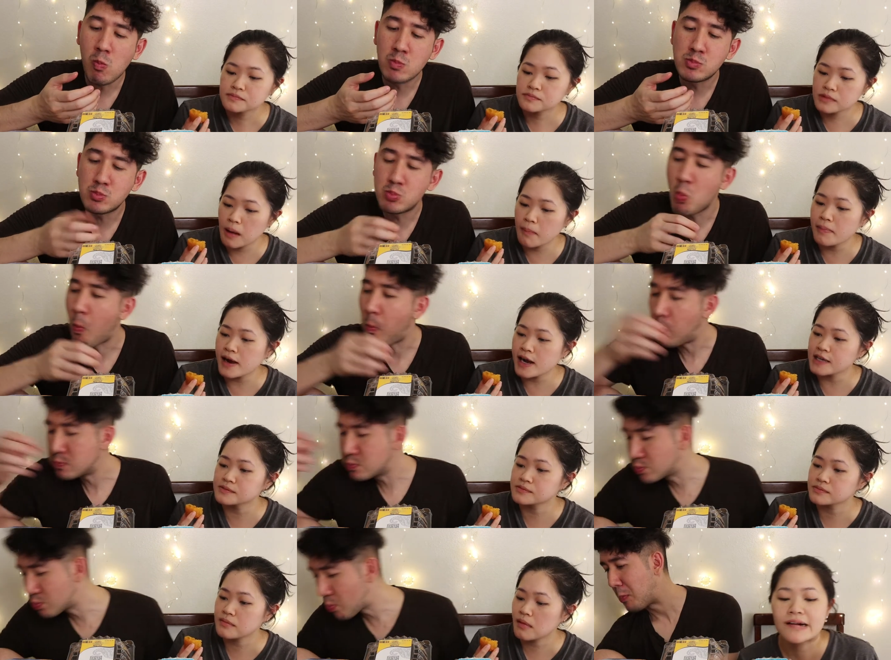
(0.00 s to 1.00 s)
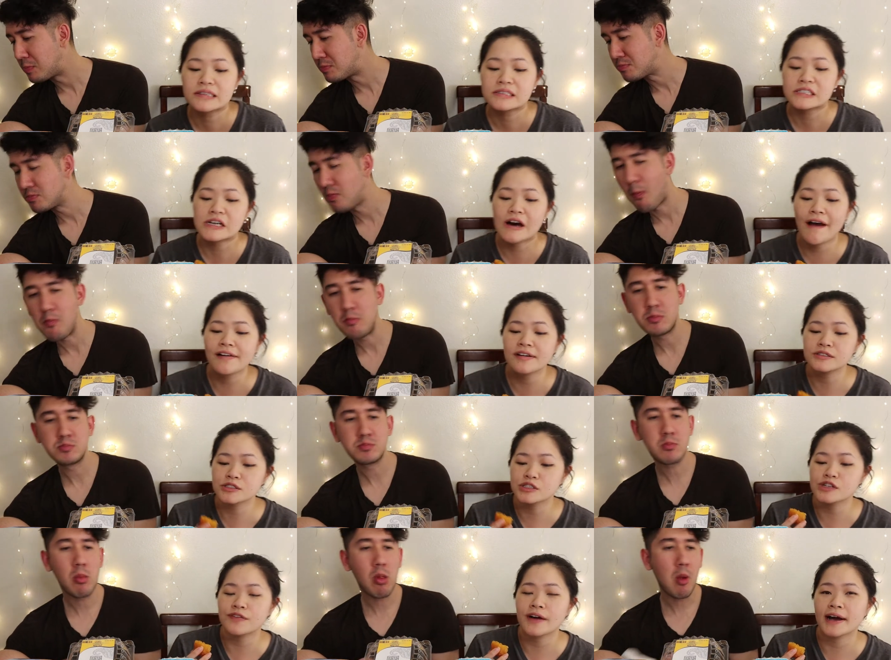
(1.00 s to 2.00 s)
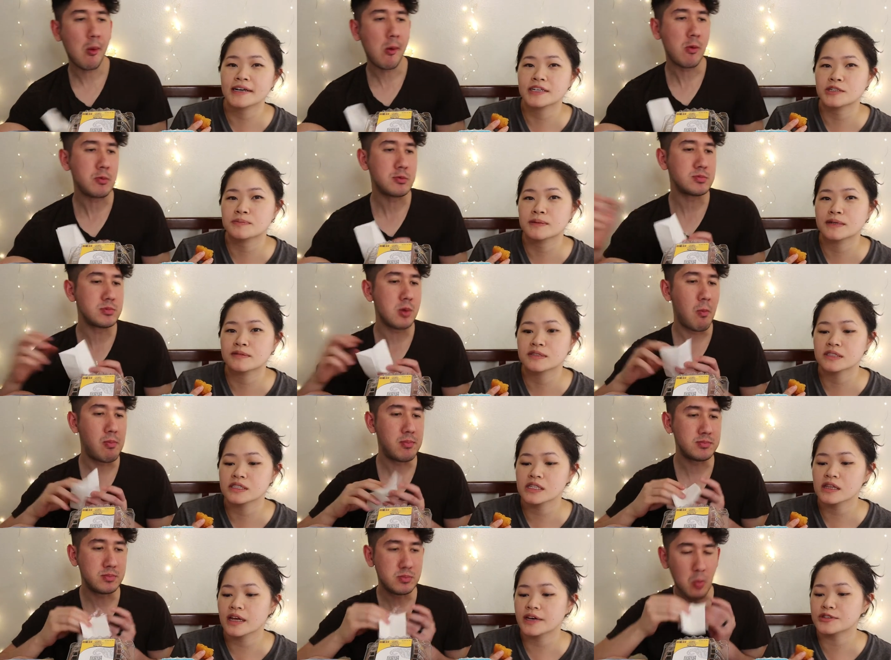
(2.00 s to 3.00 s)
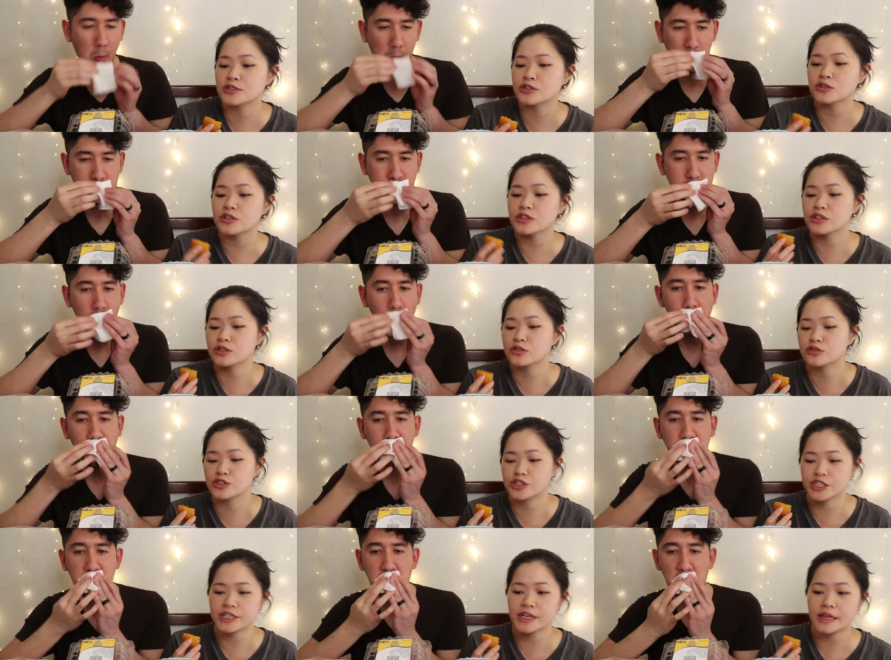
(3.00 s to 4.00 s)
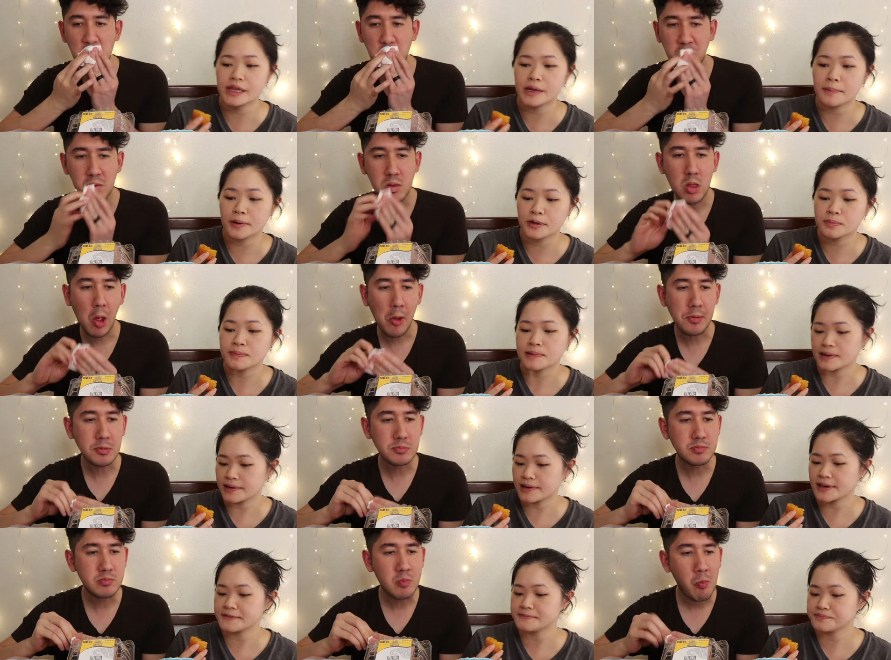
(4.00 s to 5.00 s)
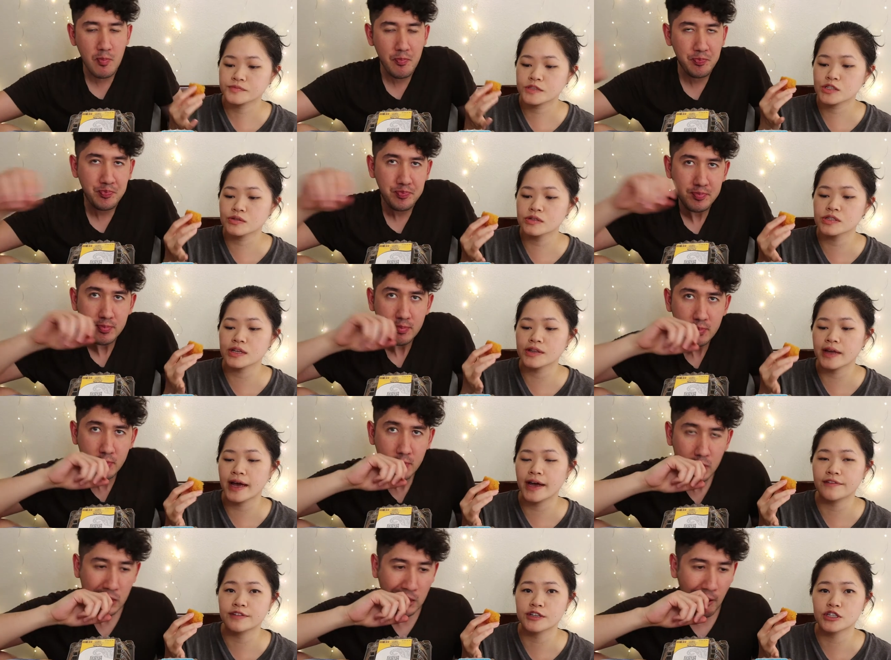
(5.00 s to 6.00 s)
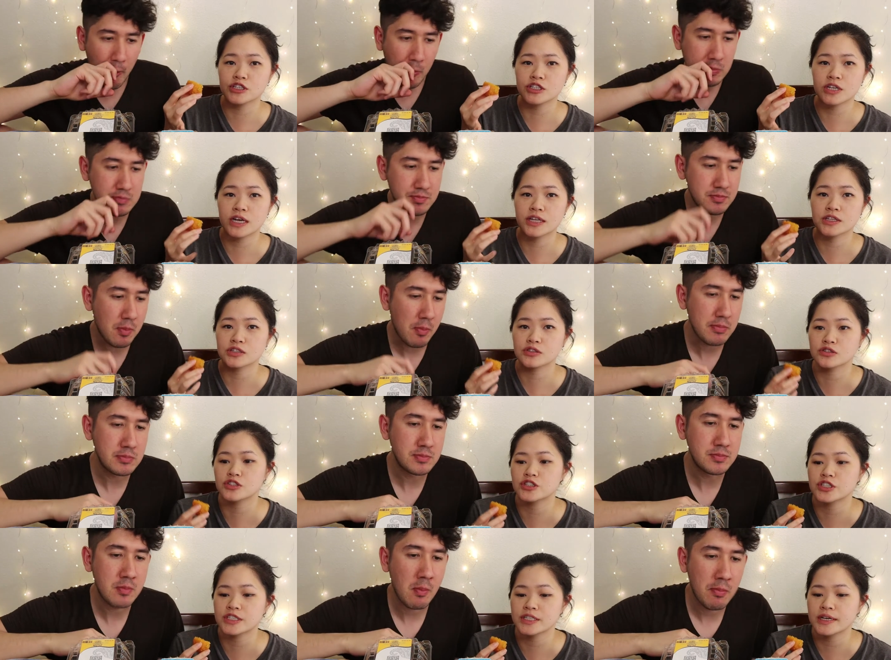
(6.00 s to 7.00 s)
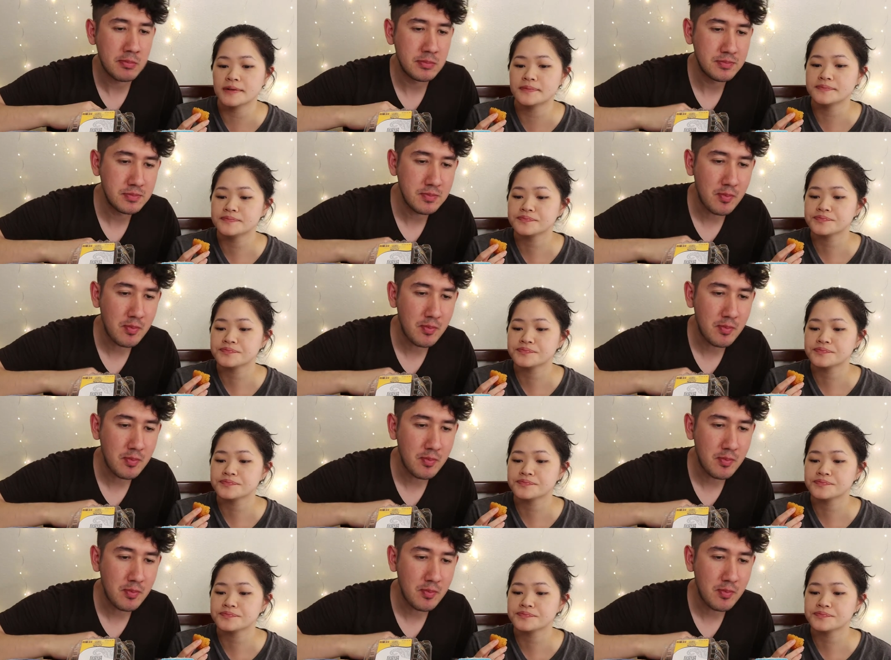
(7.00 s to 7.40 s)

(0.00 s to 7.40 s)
Speaker 1: Not bad. I don't know if I could pick one, the ladoo or the gujia. They're both pretty good. This one's on the heavier side, the gujia.